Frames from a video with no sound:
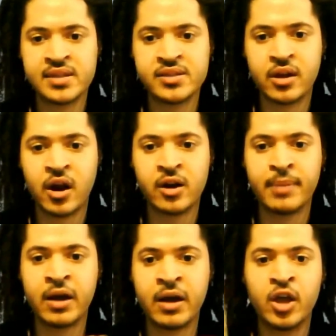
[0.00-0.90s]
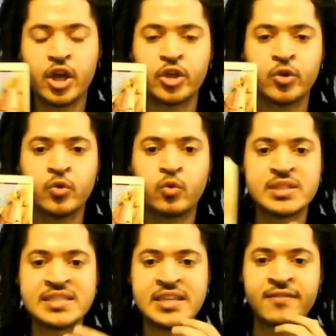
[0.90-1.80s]
It's a card about you
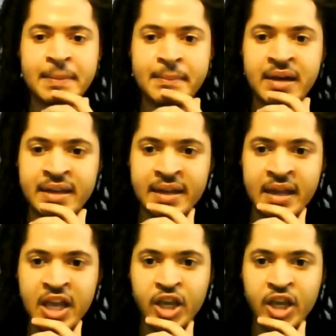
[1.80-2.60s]
receiving money.